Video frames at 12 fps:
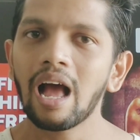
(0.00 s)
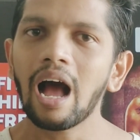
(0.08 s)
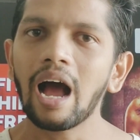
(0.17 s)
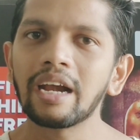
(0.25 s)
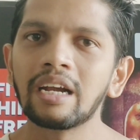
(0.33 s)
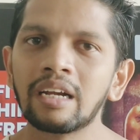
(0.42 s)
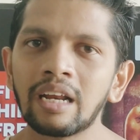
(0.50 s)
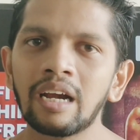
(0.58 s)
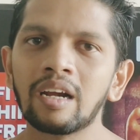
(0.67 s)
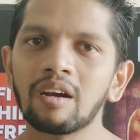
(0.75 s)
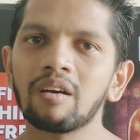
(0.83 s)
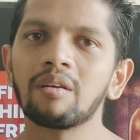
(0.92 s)
I
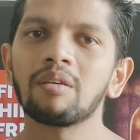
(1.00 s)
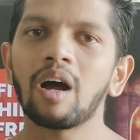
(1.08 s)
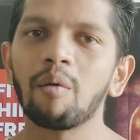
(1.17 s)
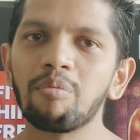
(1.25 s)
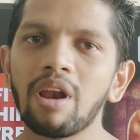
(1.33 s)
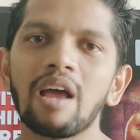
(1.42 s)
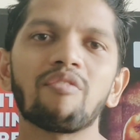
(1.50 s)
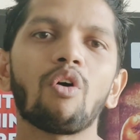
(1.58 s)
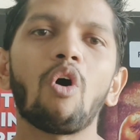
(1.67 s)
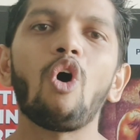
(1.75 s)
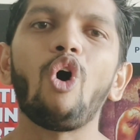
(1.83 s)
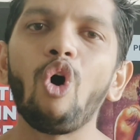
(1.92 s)
did apply
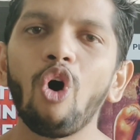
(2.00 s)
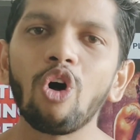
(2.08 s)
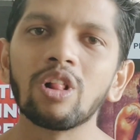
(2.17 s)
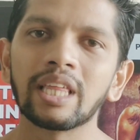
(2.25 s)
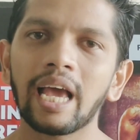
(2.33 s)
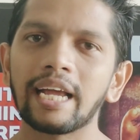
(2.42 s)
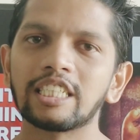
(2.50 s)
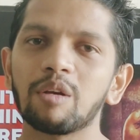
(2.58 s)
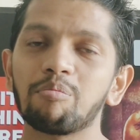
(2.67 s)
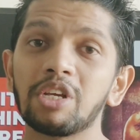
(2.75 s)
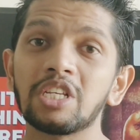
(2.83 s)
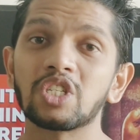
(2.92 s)
for all the
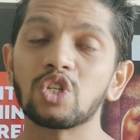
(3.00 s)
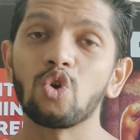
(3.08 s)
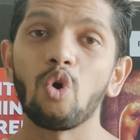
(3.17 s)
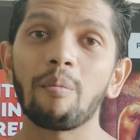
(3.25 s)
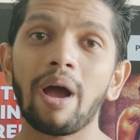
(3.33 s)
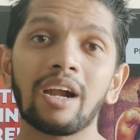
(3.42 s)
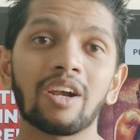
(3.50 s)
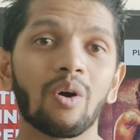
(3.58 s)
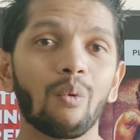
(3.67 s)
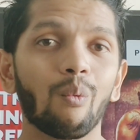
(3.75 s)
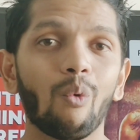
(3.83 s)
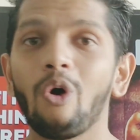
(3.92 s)
IJPs, no matter
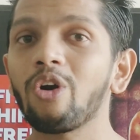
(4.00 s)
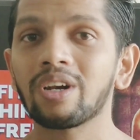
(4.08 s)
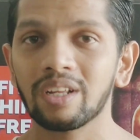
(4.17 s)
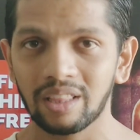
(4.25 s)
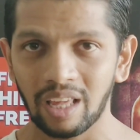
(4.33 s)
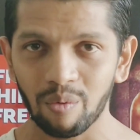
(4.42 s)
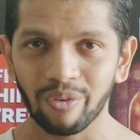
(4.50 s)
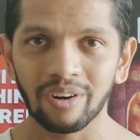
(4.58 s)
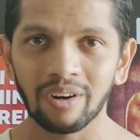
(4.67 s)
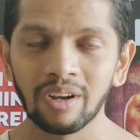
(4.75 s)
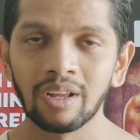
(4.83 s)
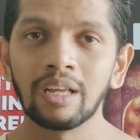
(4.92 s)
what they
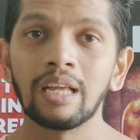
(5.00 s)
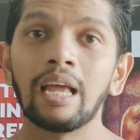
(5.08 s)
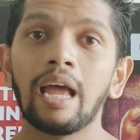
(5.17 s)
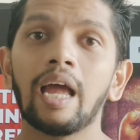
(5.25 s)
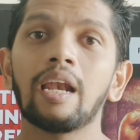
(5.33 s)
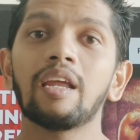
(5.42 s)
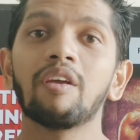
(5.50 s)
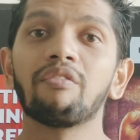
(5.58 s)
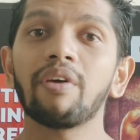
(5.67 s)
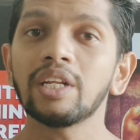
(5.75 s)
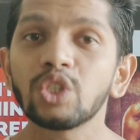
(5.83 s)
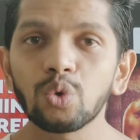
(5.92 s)
were, and
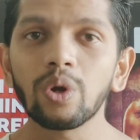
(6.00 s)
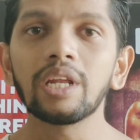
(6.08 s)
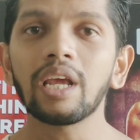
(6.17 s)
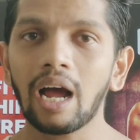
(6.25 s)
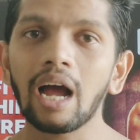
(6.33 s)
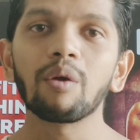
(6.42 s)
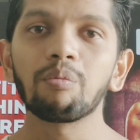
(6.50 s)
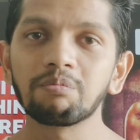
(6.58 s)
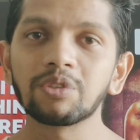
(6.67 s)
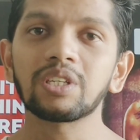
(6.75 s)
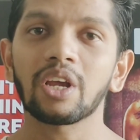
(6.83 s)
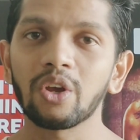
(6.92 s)
eventually I
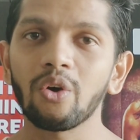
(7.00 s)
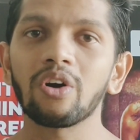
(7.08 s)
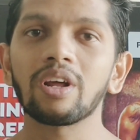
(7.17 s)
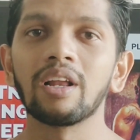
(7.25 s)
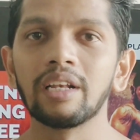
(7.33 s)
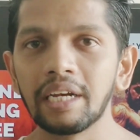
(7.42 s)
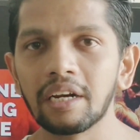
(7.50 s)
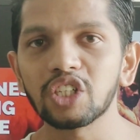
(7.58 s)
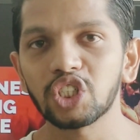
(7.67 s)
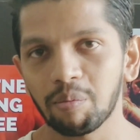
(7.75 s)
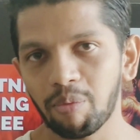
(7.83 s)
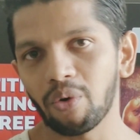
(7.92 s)
secured a
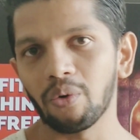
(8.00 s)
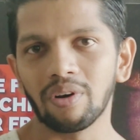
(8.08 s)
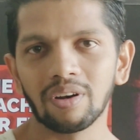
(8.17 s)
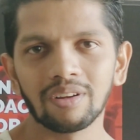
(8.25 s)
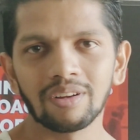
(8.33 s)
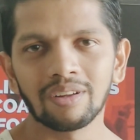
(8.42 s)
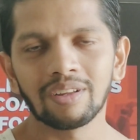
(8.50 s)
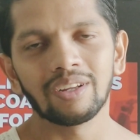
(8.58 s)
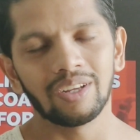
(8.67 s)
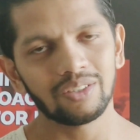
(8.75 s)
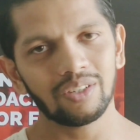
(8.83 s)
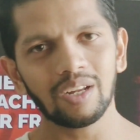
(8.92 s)
leadership role.
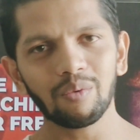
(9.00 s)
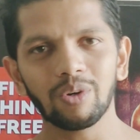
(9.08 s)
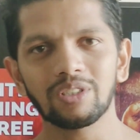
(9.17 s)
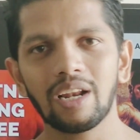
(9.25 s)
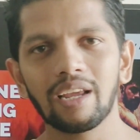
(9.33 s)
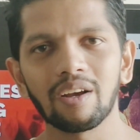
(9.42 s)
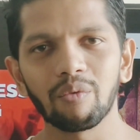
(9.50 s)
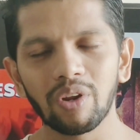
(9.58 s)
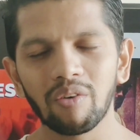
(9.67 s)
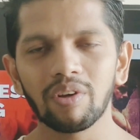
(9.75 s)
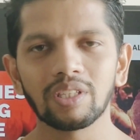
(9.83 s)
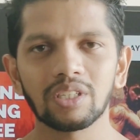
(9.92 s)
So that was like a
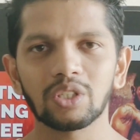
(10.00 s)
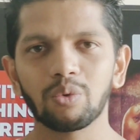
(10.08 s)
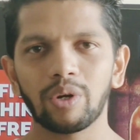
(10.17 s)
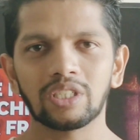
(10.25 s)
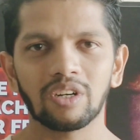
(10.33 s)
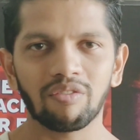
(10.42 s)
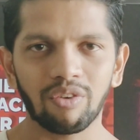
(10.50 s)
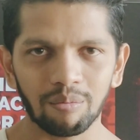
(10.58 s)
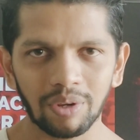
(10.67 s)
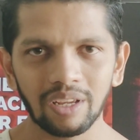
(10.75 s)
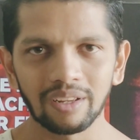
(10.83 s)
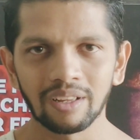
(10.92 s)
win-win situation for
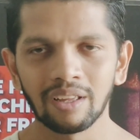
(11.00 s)
me.